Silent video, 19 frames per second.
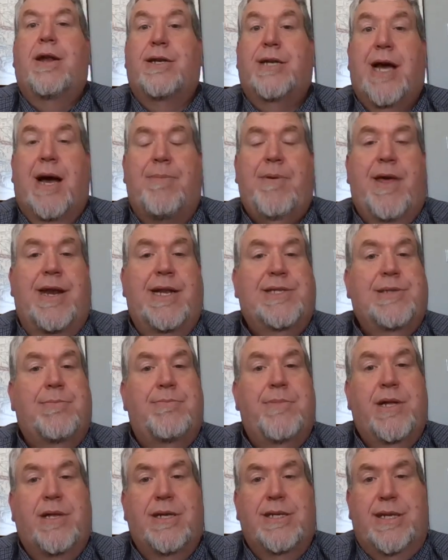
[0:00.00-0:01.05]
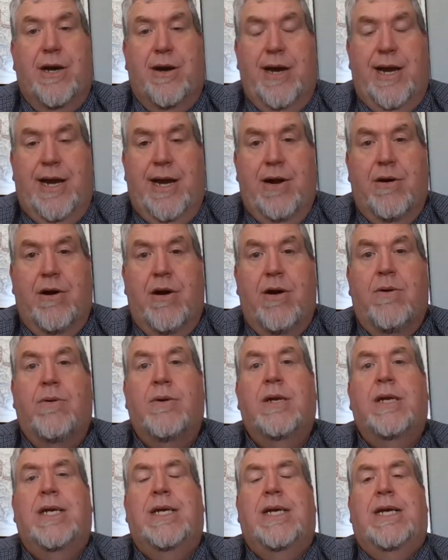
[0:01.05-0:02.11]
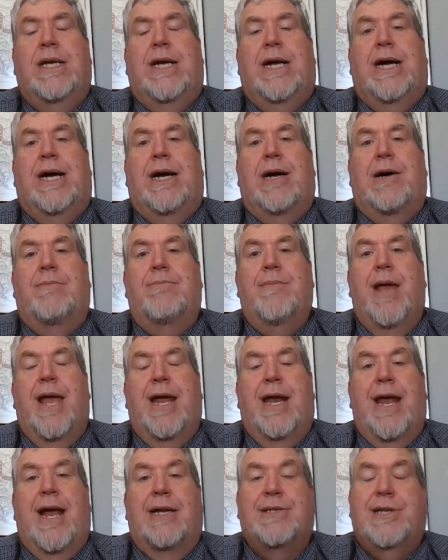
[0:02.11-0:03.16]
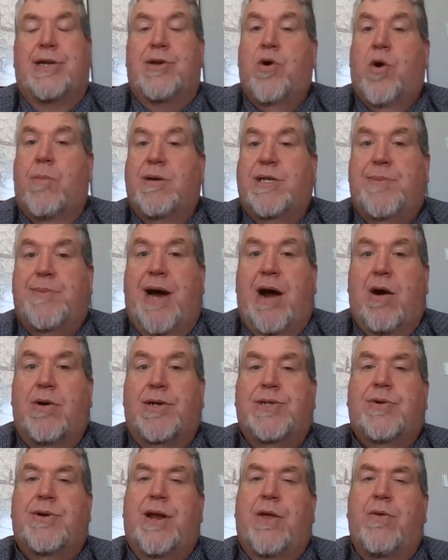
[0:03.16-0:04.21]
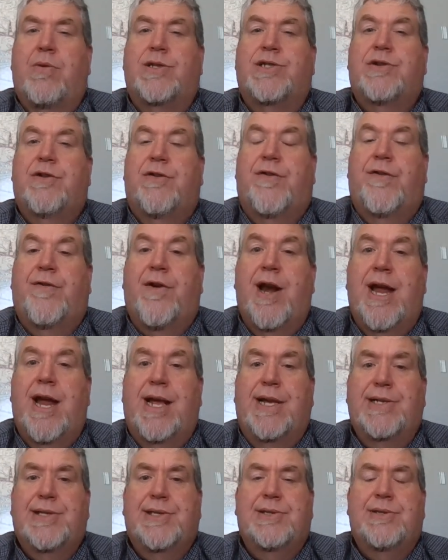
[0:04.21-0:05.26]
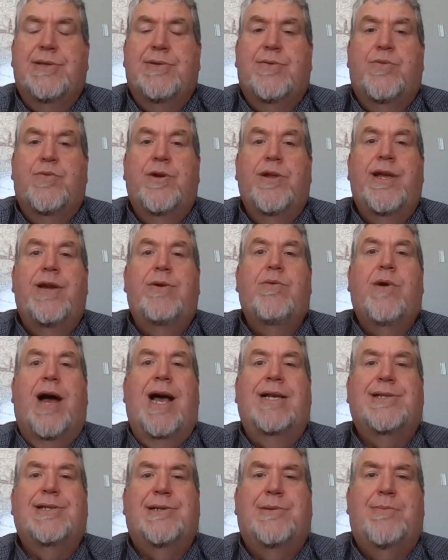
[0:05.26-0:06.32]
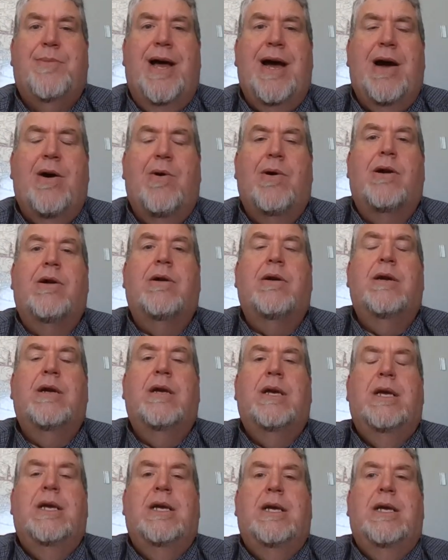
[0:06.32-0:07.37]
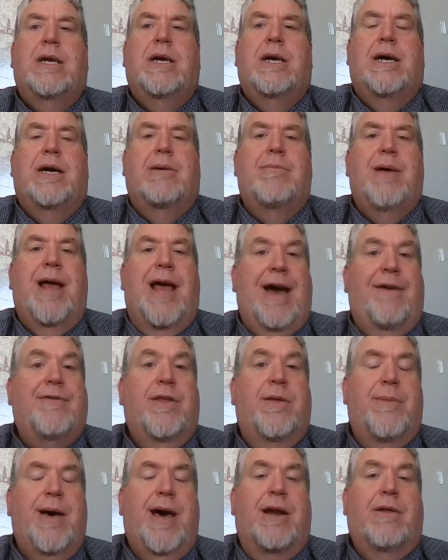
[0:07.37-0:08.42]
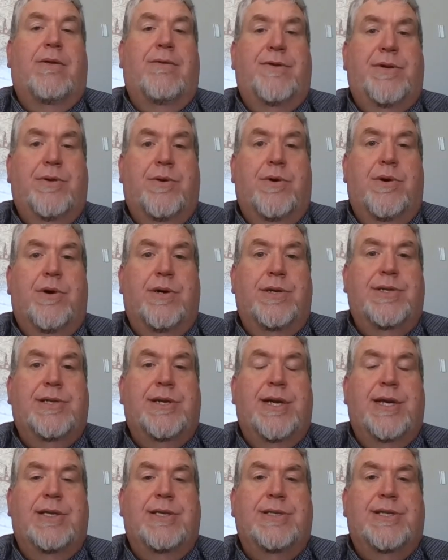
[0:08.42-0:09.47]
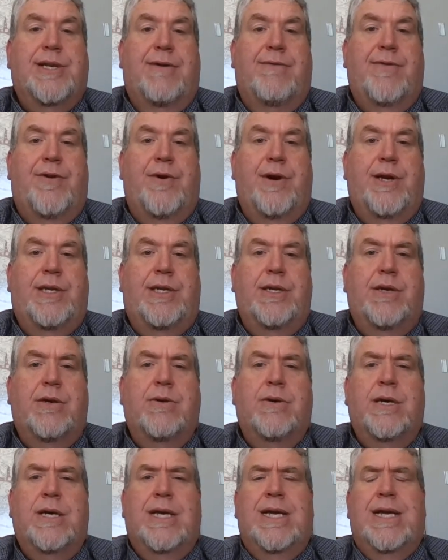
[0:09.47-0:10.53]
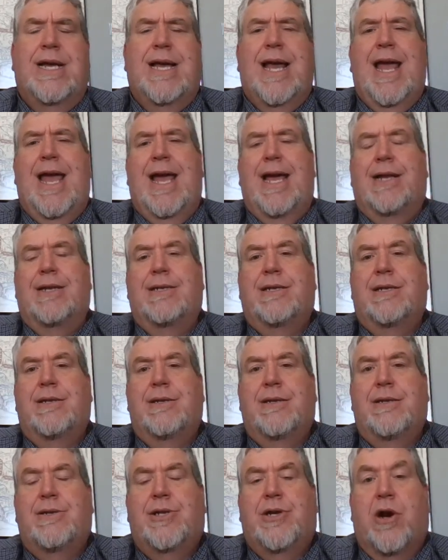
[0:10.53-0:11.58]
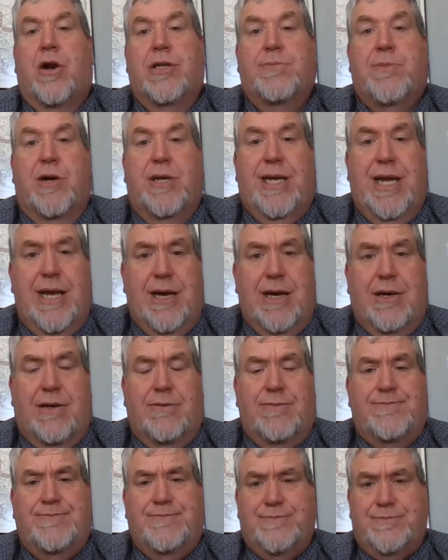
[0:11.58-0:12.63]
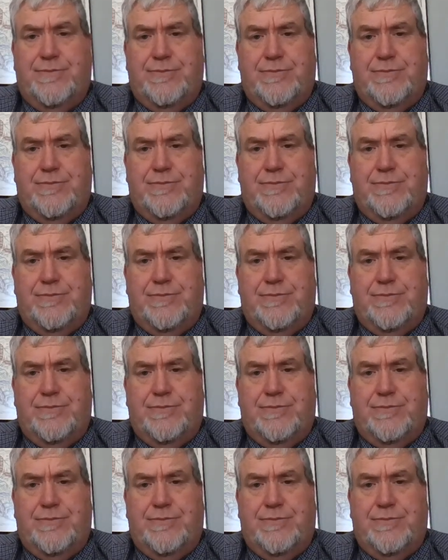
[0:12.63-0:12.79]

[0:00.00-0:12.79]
And on top of that, he's a military hero and has enormous power. So, in other words, the Franks really rise in power after the Battle of Tours in 732. And Charles Martel